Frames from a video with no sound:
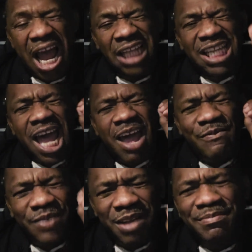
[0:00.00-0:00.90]
and
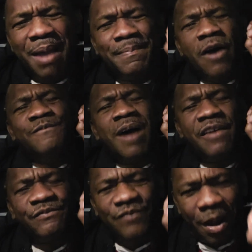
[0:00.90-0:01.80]
every member of
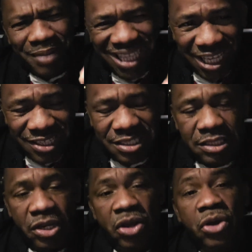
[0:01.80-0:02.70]
our
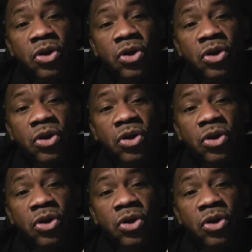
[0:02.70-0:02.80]
families,